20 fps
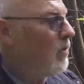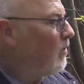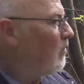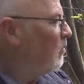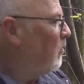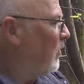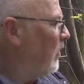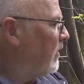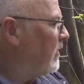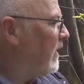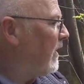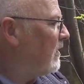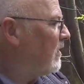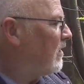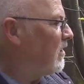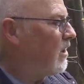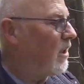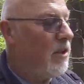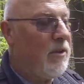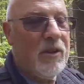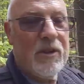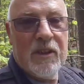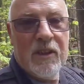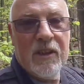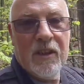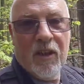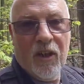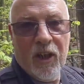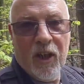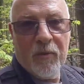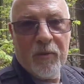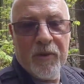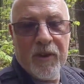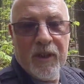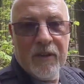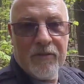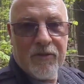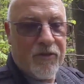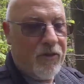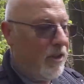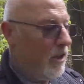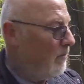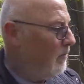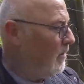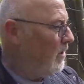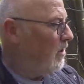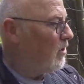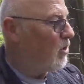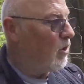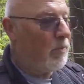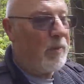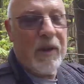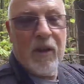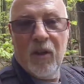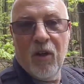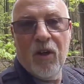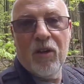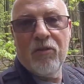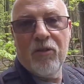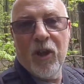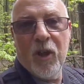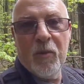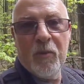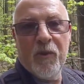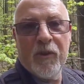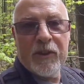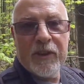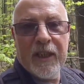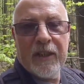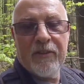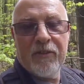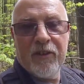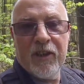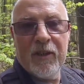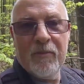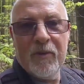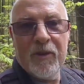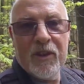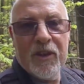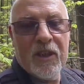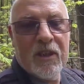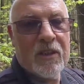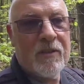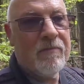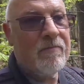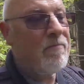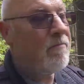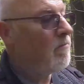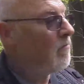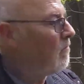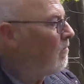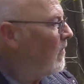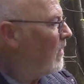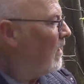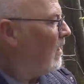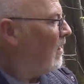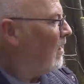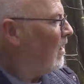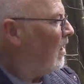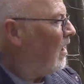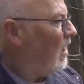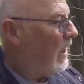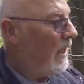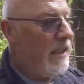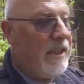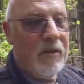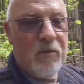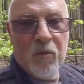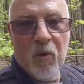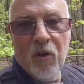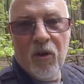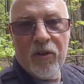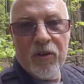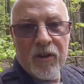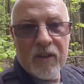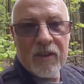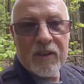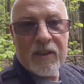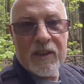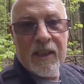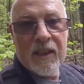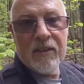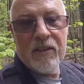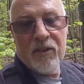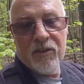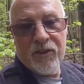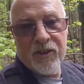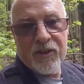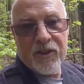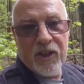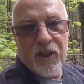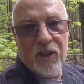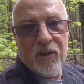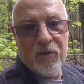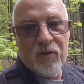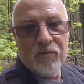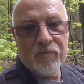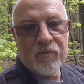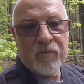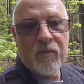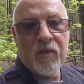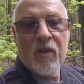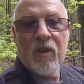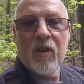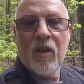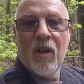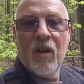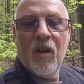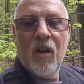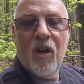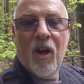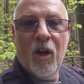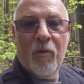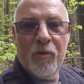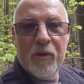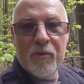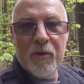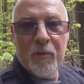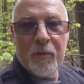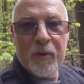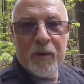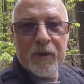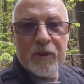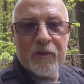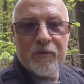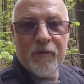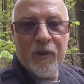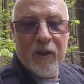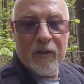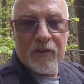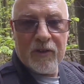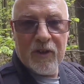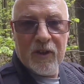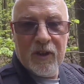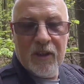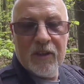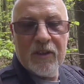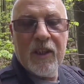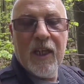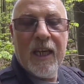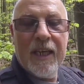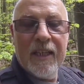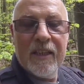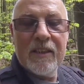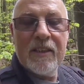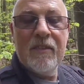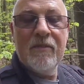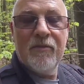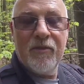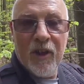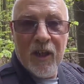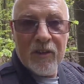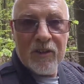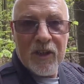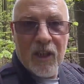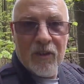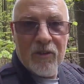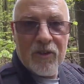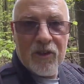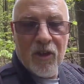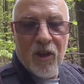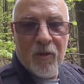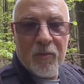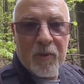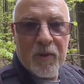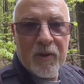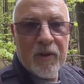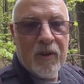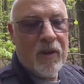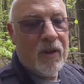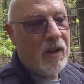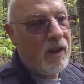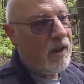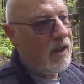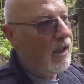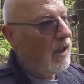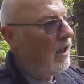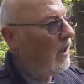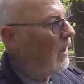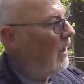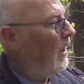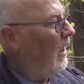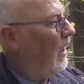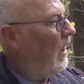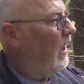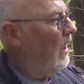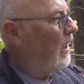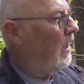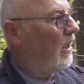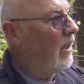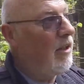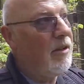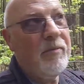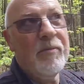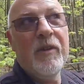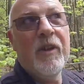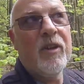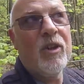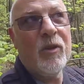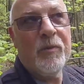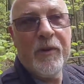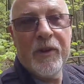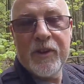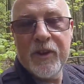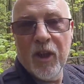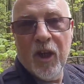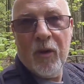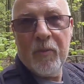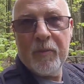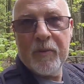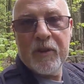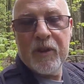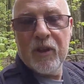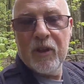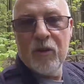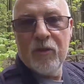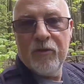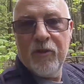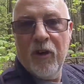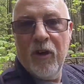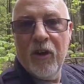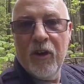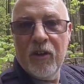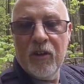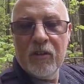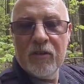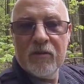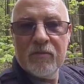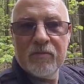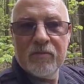What I tend to do is I open these 3 images up in Lightroom. If I take 3 images, I'll edit one, sync the other 2, open them up as layers in Photoshop. You go up the top to File.